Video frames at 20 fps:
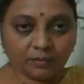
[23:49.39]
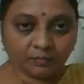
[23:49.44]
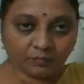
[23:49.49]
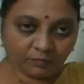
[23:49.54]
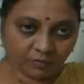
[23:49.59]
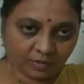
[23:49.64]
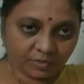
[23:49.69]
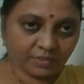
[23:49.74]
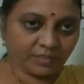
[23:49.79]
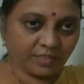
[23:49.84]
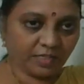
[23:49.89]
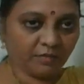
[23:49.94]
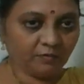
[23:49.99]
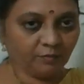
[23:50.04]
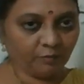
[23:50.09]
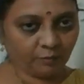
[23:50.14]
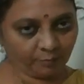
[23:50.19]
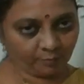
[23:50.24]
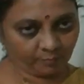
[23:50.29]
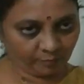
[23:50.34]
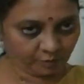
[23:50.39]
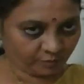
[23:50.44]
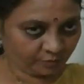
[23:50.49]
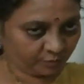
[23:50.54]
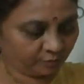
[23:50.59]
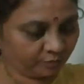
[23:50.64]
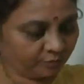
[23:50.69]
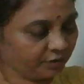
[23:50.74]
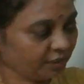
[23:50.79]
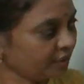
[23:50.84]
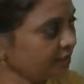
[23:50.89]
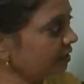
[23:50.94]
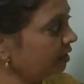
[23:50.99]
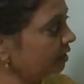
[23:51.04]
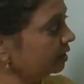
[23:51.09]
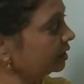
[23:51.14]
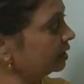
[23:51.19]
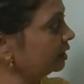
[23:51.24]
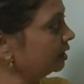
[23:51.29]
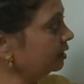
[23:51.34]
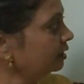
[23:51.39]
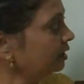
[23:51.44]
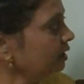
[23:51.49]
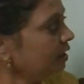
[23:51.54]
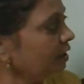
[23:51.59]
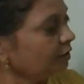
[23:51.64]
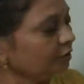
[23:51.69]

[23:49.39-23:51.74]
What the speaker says: first and foremost. So these are the